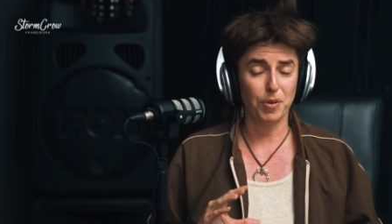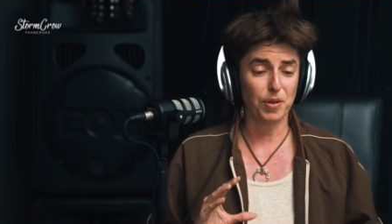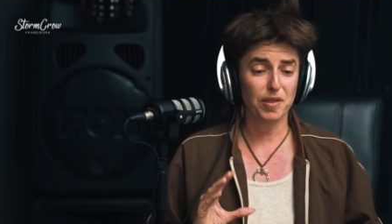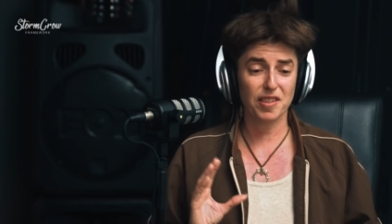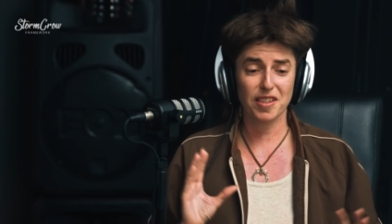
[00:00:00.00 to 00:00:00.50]

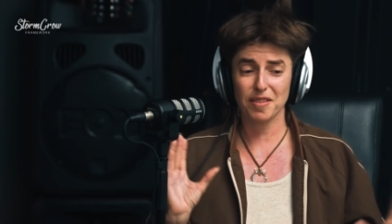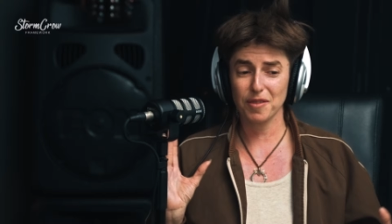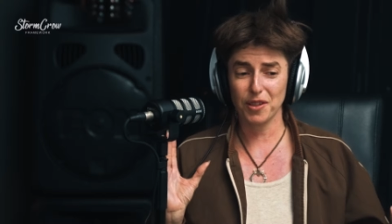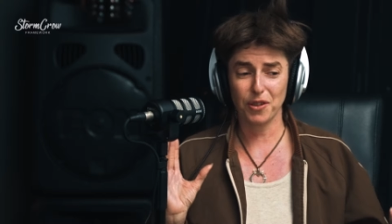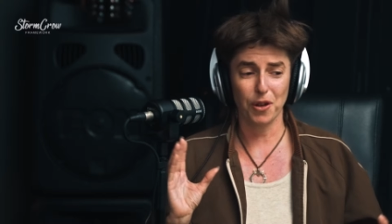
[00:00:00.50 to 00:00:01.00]
books,
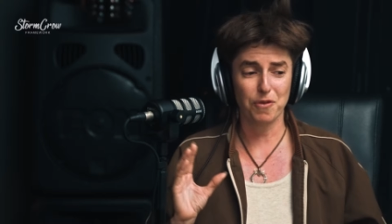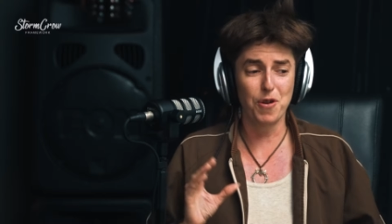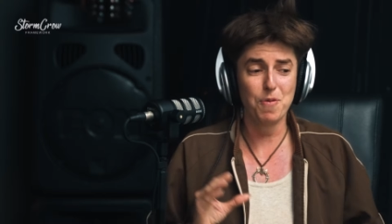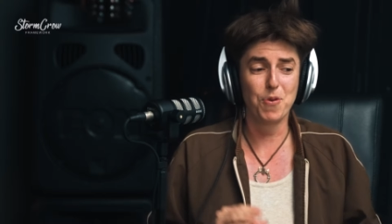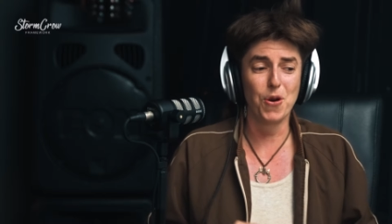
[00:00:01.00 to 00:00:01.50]
going
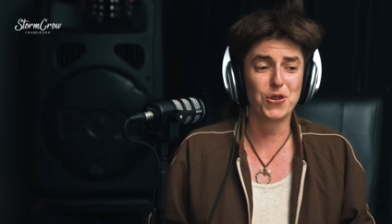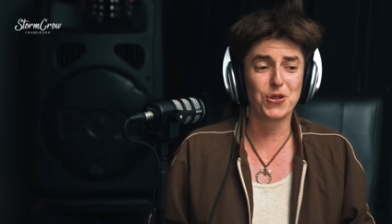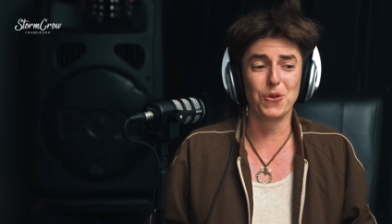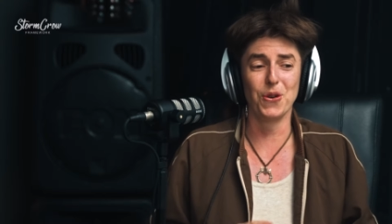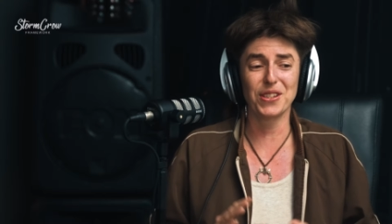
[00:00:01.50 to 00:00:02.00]
for
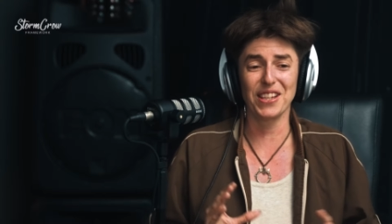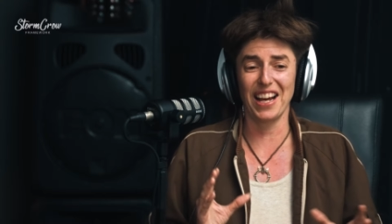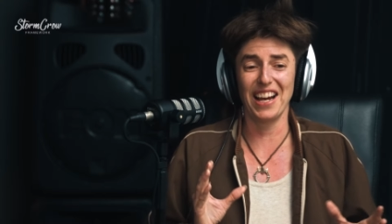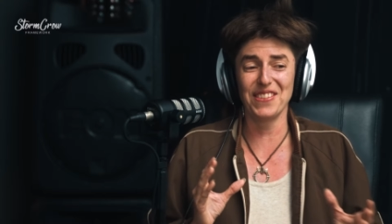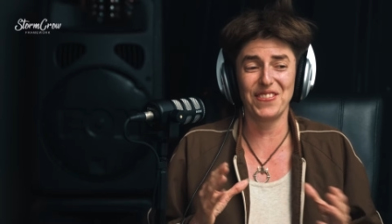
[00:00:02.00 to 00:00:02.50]
bush walks.
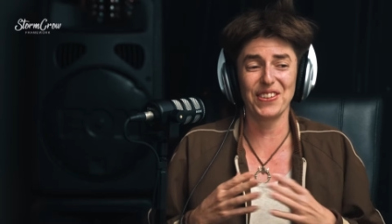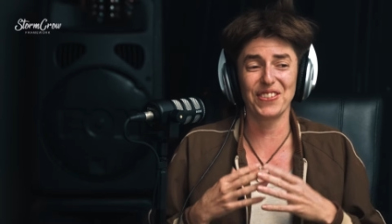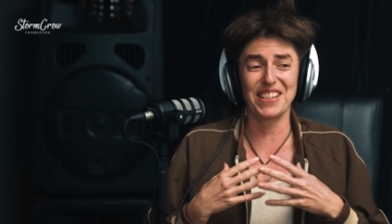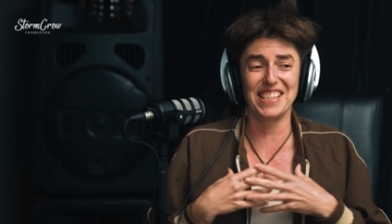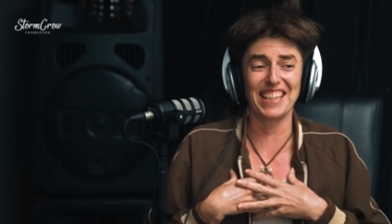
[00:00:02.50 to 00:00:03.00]
Like I feel
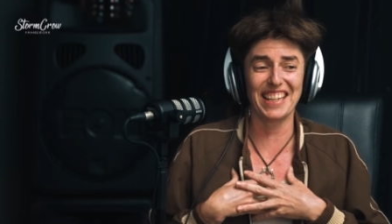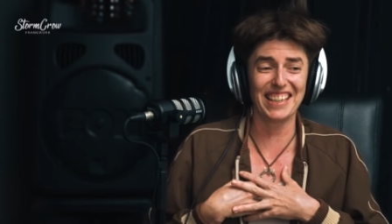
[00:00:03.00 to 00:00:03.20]
ridiculous.